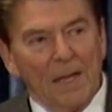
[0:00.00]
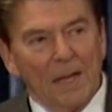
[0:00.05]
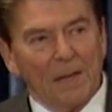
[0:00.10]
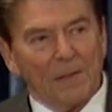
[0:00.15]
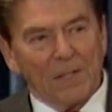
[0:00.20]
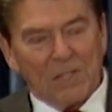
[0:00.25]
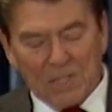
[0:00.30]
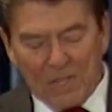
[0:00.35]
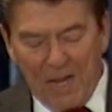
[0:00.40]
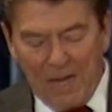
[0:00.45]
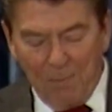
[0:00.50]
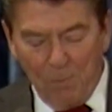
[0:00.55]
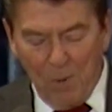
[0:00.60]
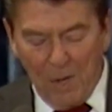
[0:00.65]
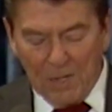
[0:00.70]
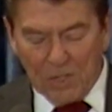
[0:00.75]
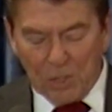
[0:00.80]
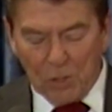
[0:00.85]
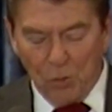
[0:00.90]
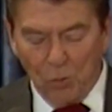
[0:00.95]
are the same
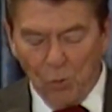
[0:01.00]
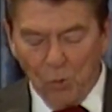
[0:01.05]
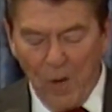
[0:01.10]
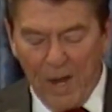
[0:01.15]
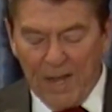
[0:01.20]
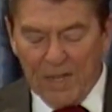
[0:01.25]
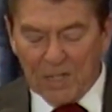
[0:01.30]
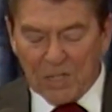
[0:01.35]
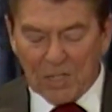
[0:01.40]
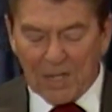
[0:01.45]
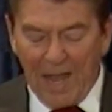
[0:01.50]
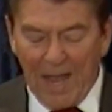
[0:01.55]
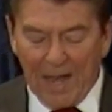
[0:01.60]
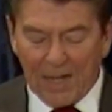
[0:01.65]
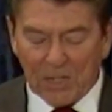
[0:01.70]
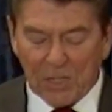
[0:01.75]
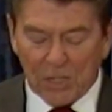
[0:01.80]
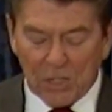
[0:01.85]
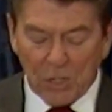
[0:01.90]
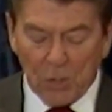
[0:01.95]
ones who raised
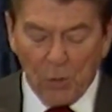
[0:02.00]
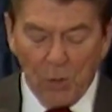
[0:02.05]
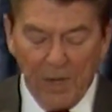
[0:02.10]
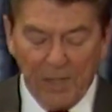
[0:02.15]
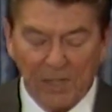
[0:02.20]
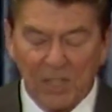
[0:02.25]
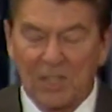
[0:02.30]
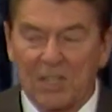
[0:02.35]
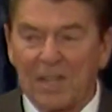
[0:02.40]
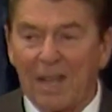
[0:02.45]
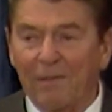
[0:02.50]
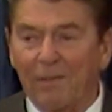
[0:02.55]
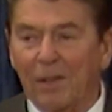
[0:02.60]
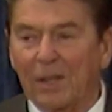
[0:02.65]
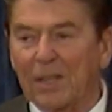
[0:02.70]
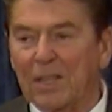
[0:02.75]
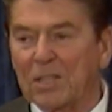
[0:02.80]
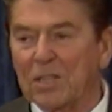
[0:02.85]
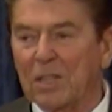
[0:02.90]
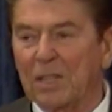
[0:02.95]
taxes during the
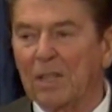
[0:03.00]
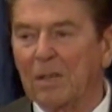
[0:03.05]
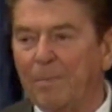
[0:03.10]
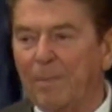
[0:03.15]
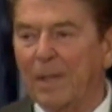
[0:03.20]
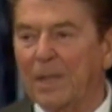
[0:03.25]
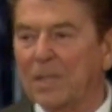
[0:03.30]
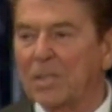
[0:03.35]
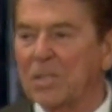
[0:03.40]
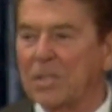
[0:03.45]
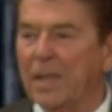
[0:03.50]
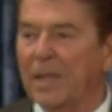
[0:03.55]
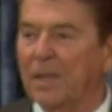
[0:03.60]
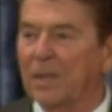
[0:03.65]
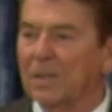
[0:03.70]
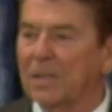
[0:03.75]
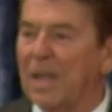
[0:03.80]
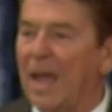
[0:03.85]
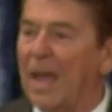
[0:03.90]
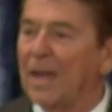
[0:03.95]
seventies in the biggest
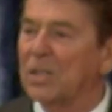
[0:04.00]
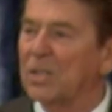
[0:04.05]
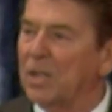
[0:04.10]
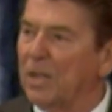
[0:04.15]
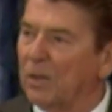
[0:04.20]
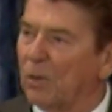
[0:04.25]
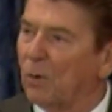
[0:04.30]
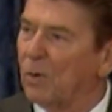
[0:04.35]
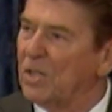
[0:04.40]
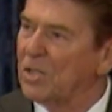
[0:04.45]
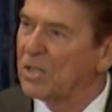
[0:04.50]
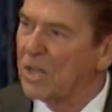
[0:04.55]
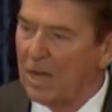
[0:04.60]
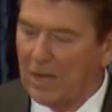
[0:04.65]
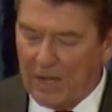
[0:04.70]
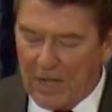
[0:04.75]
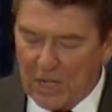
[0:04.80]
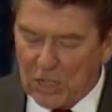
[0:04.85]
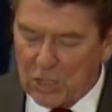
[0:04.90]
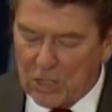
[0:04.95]
single tax increase
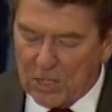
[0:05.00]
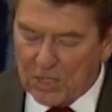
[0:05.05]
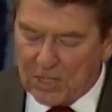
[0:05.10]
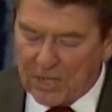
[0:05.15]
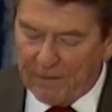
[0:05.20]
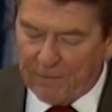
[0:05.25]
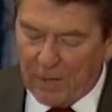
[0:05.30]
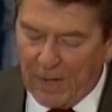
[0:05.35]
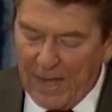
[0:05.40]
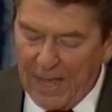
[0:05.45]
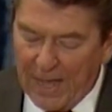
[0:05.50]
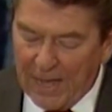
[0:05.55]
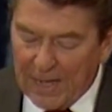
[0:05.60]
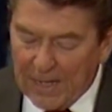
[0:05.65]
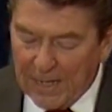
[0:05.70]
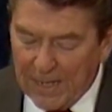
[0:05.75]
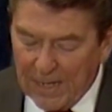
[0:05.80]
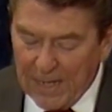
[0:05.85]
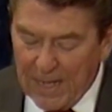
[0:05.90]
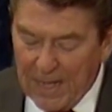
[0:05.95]
our nation has ever had,